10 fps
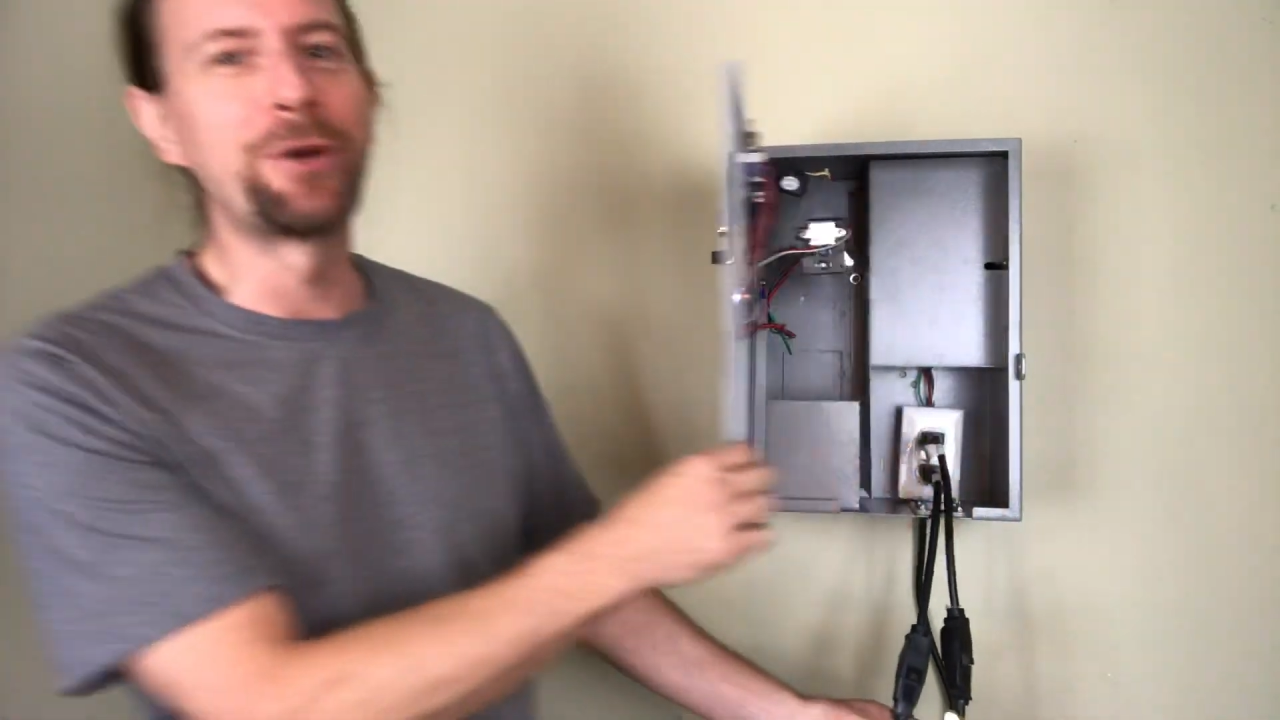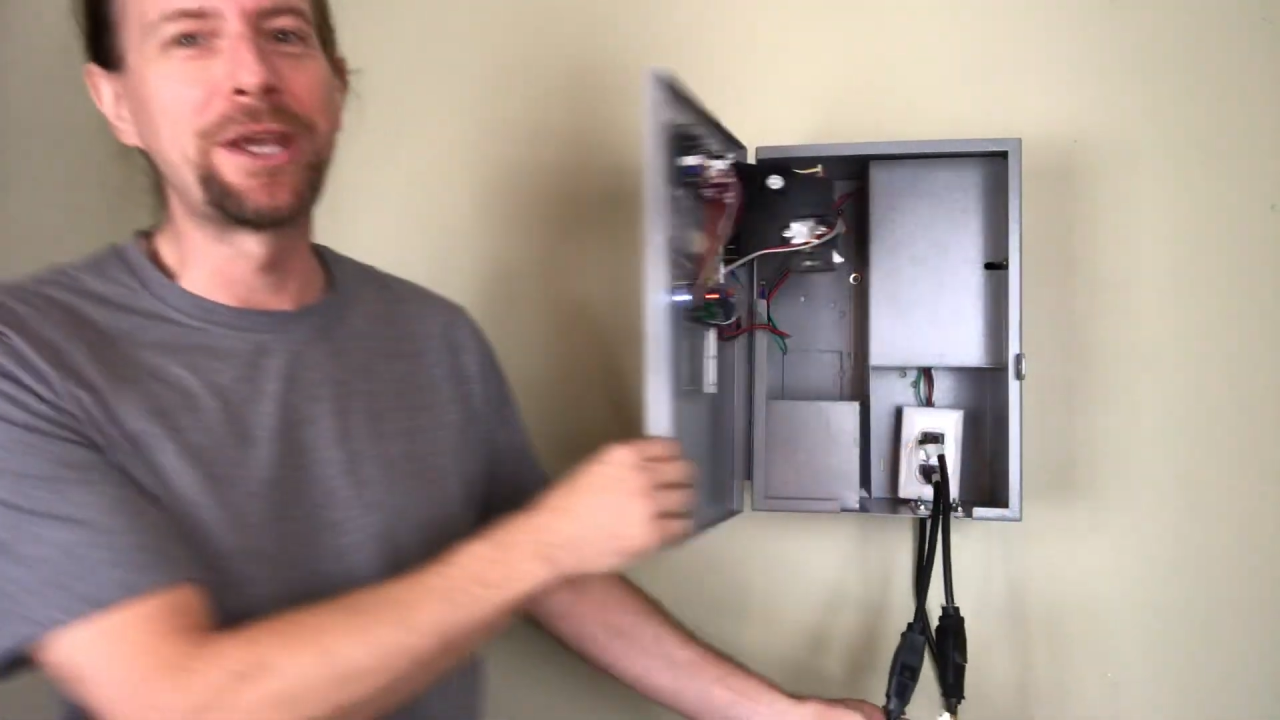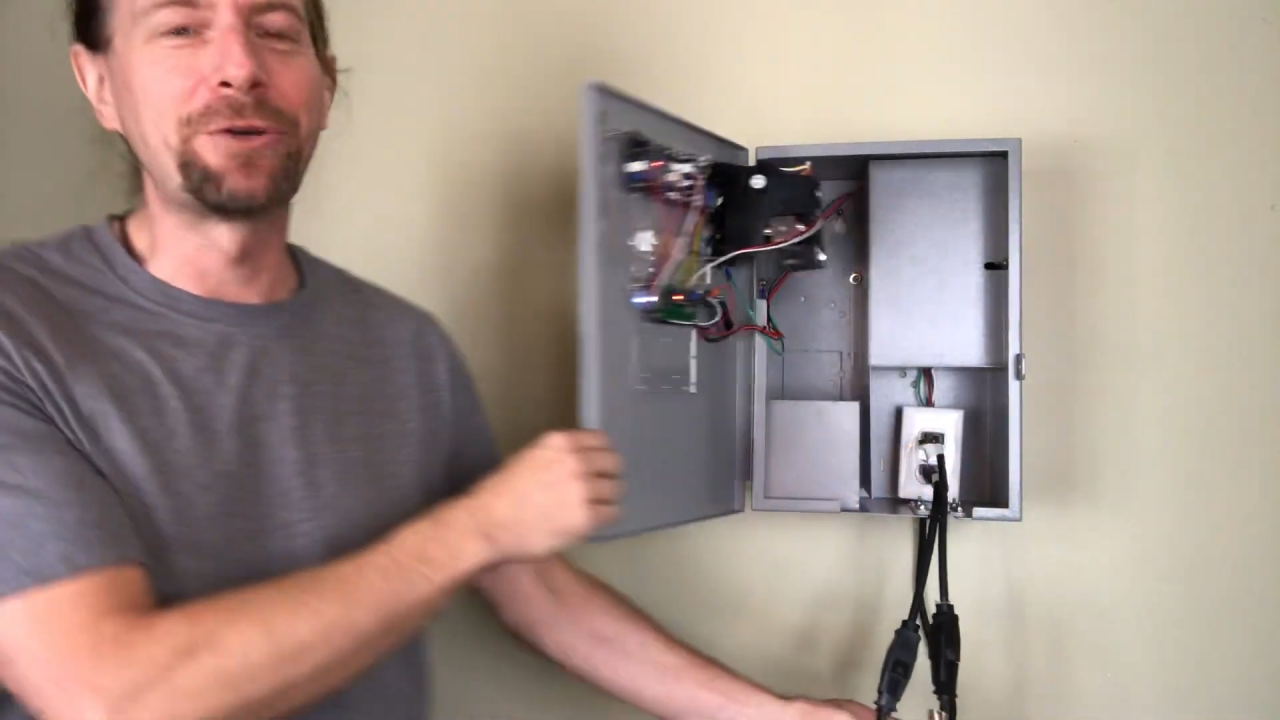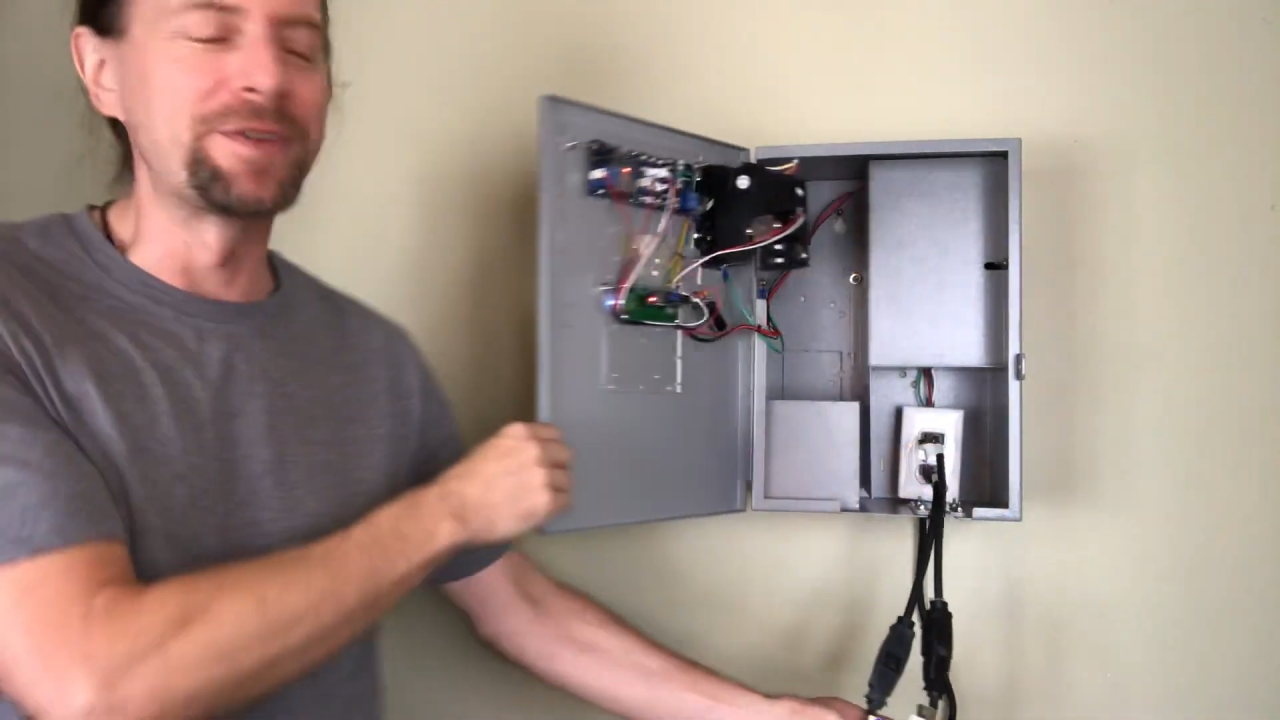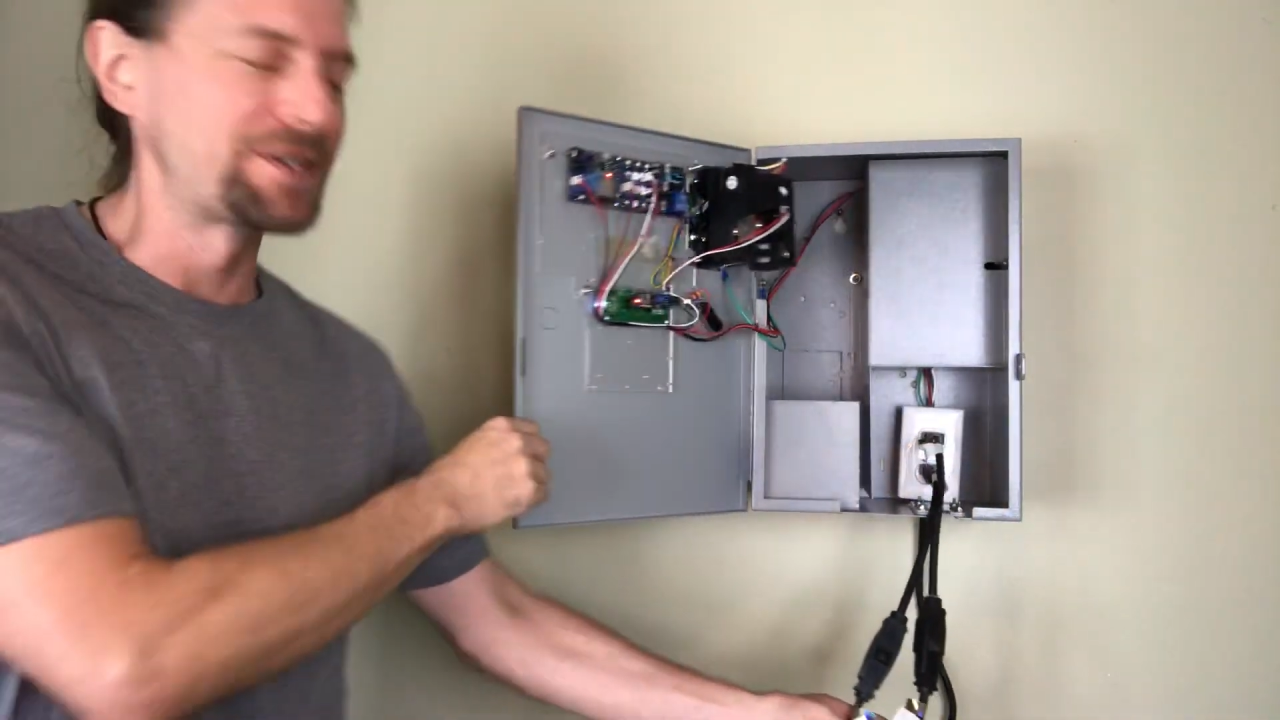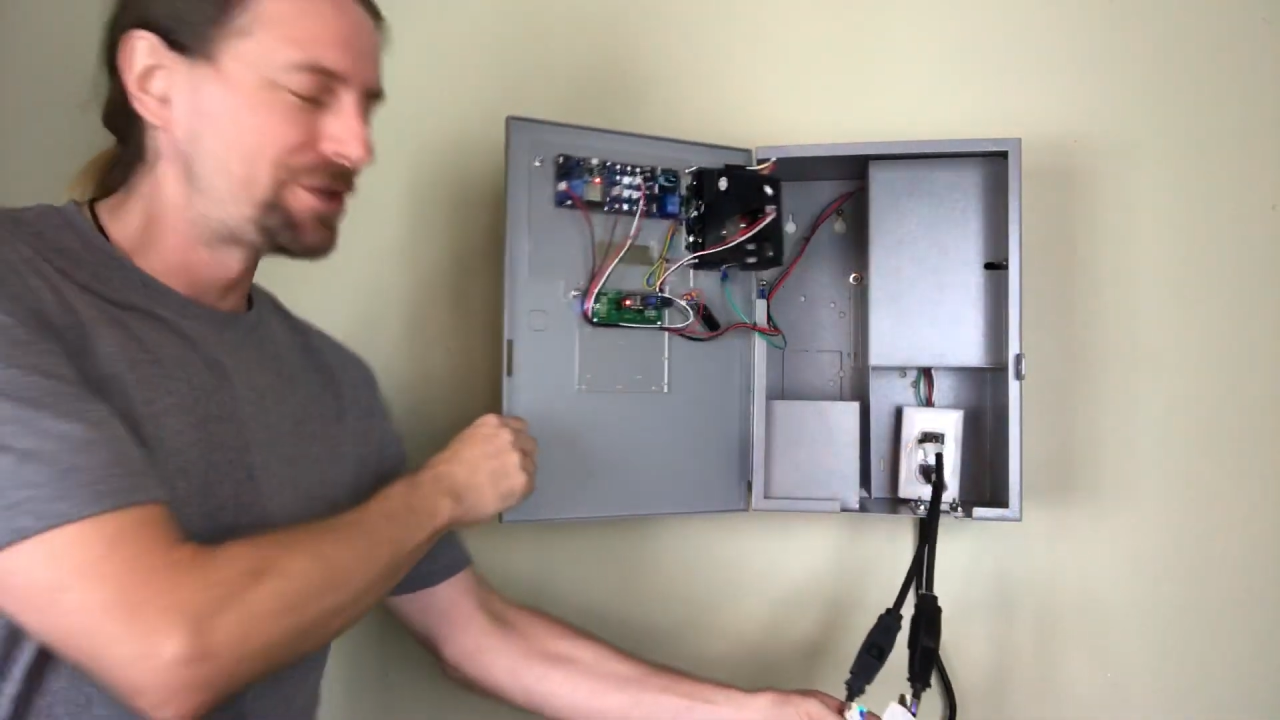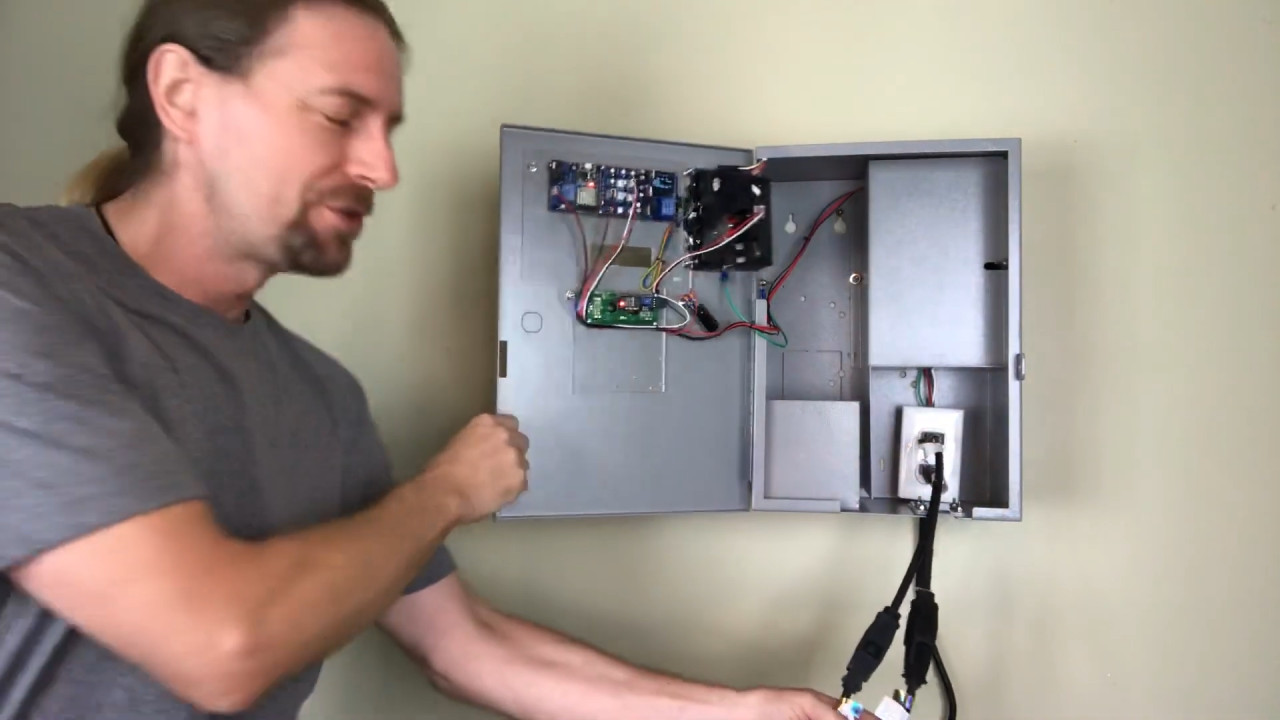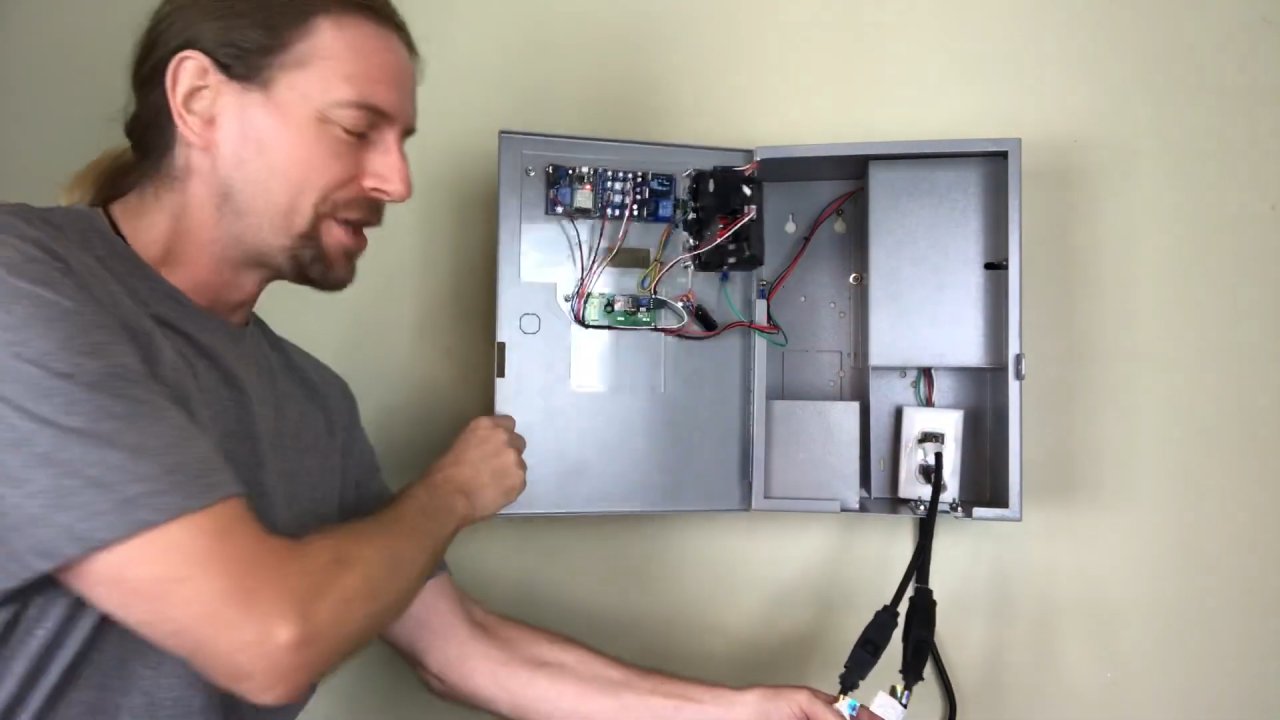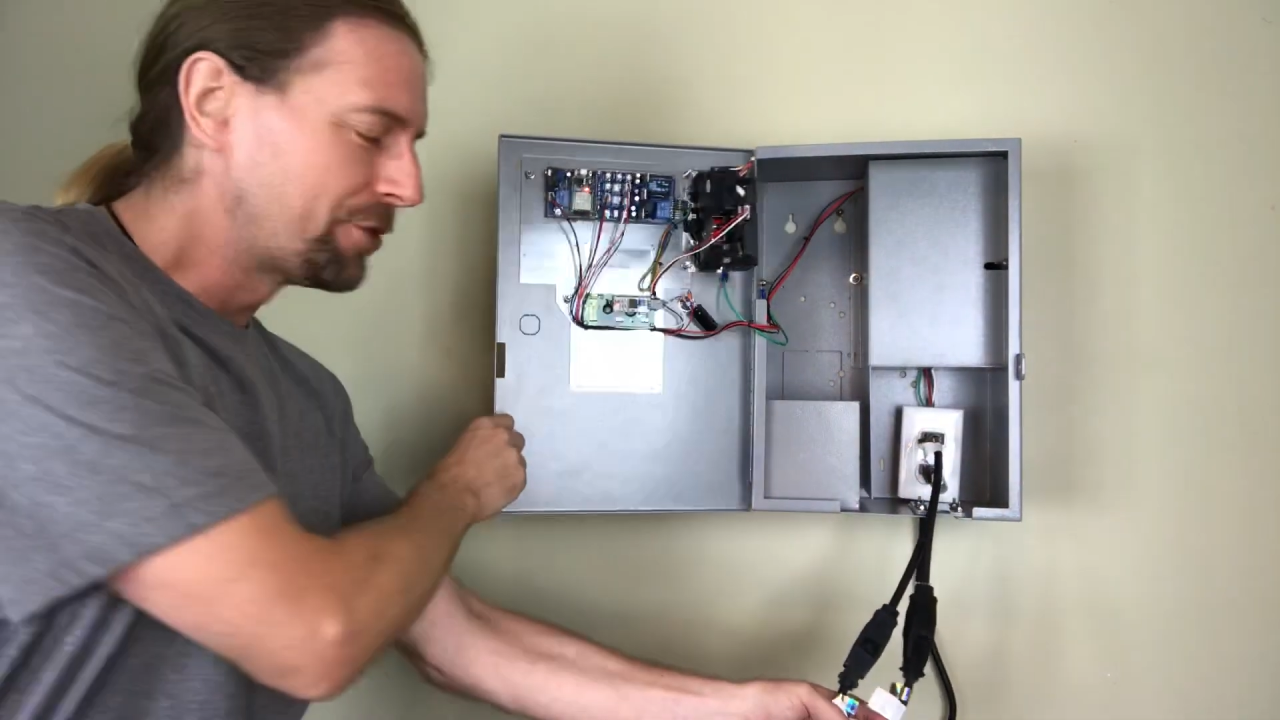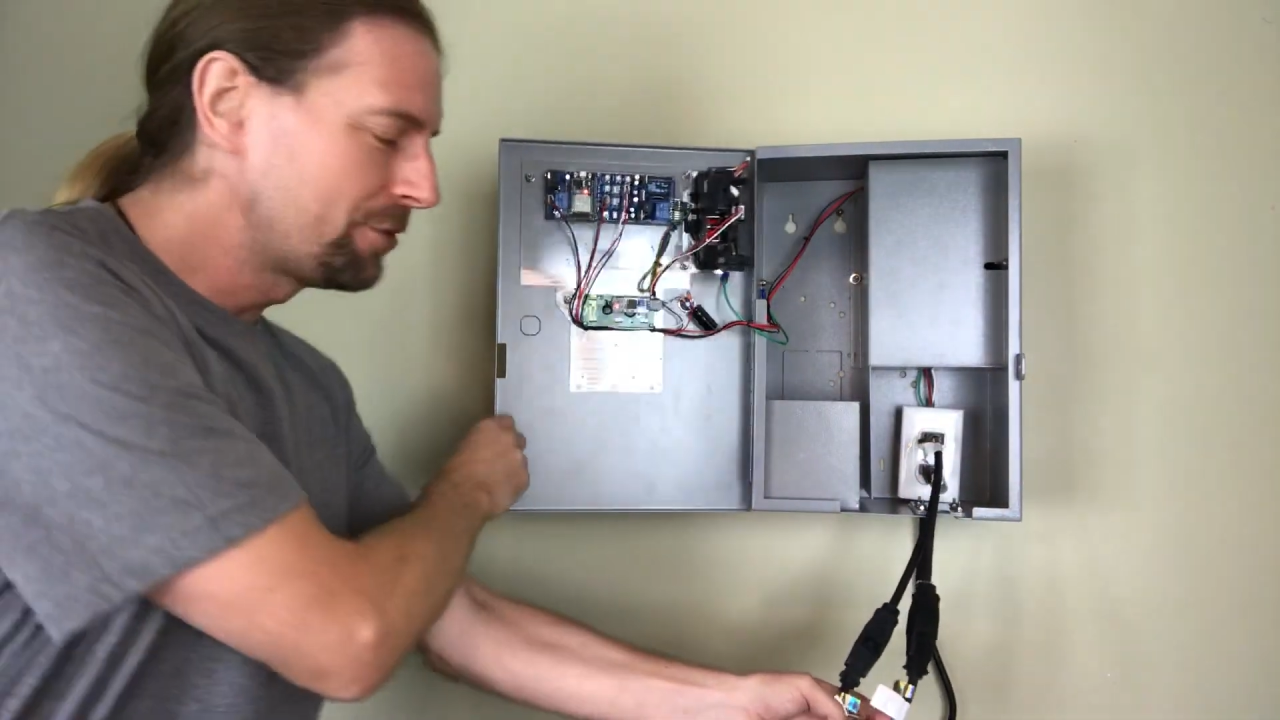here in the
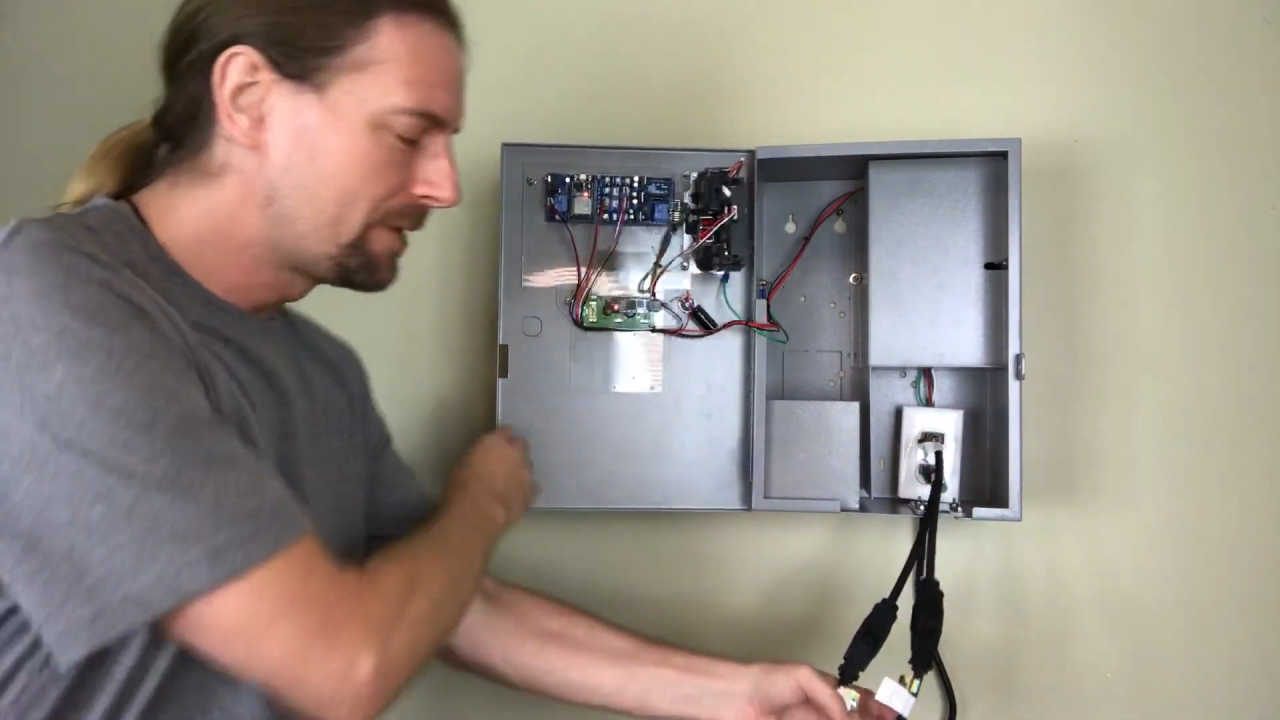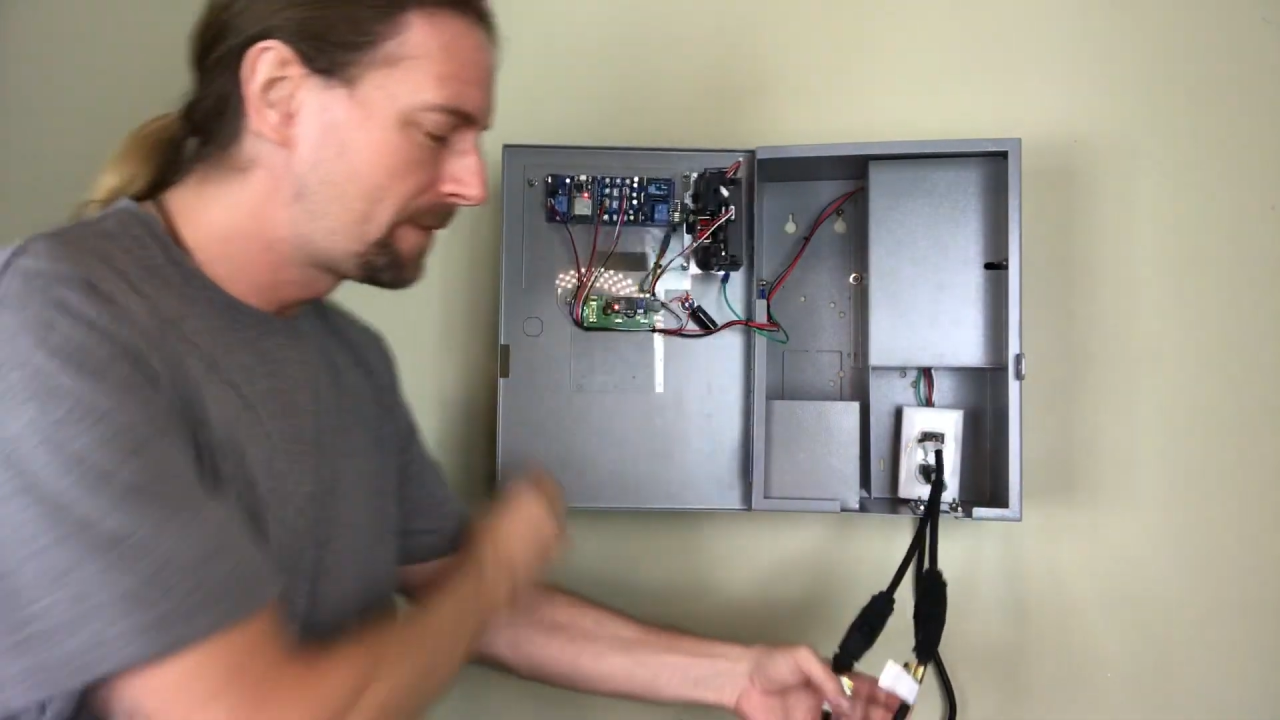studio,